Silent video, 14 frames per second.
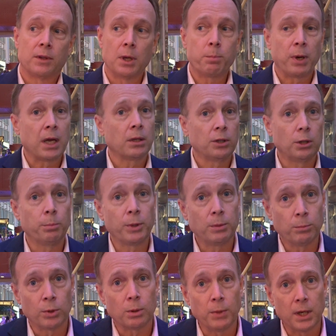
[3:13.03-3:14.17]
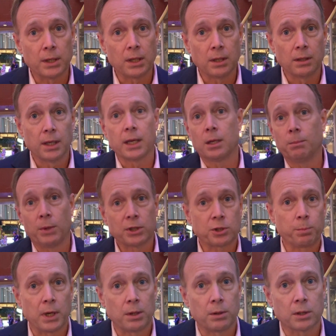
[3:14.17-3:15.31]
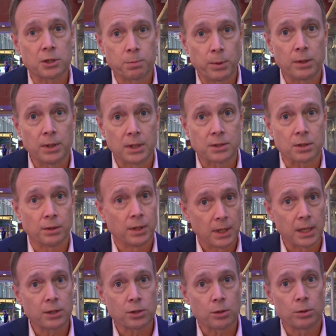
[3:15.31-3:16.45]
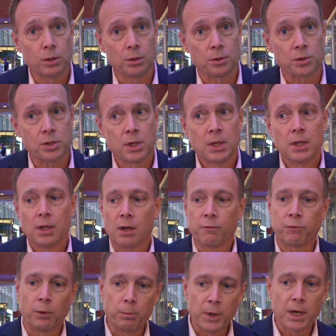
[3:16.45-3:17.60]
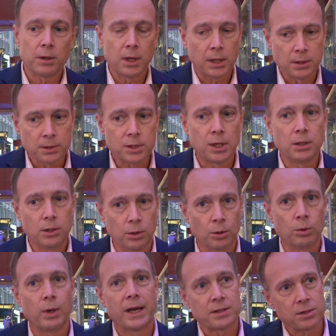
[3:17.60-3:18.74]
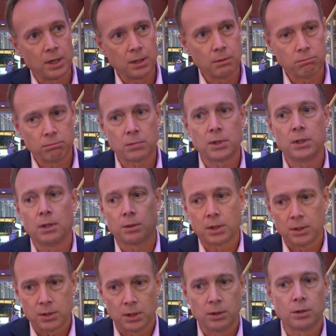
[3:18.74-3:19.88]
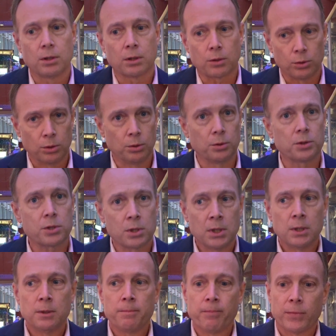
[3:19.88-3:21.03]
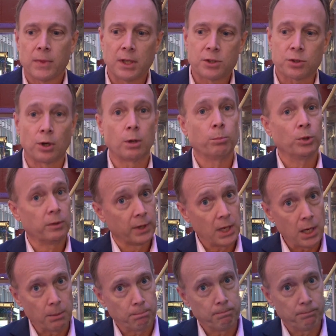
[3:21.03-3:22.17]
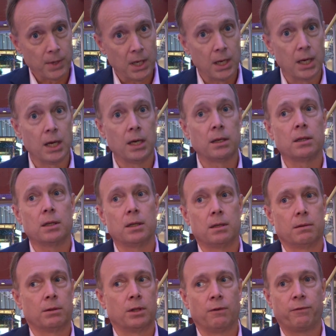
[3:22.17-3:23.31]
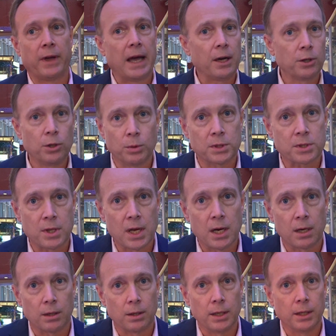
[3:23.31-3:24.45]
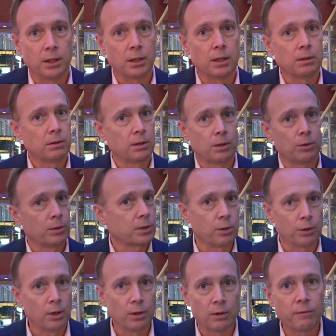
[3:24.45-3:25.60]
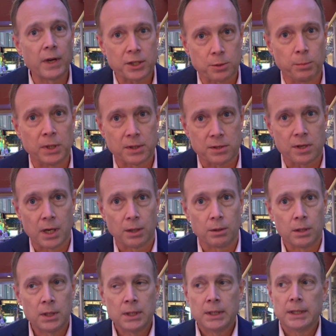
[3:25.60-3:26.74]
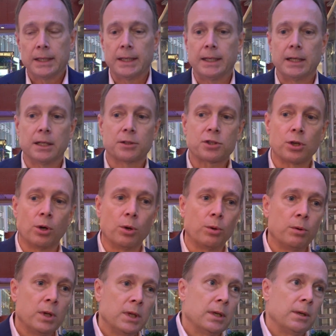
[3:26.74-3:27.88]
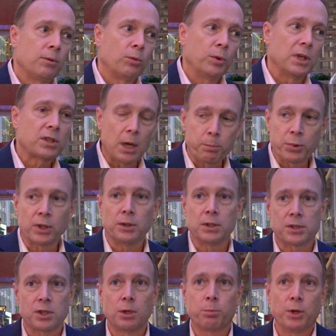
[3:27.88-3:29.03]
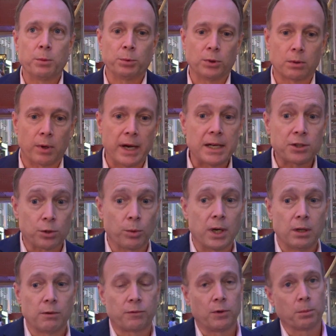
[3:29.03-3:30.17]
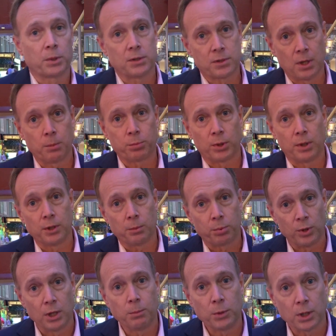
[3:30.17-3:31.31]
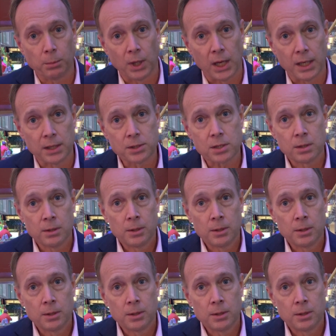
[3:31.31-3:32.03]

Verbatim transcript: they pay a little bit more money and they get a much better experience on the next cruise. And from there they continue as they, you know, continue to cruise, they start moving up and the value is there and the, the return on investment is there. Uh, so we typically see people graduating from contemporary to premium lines.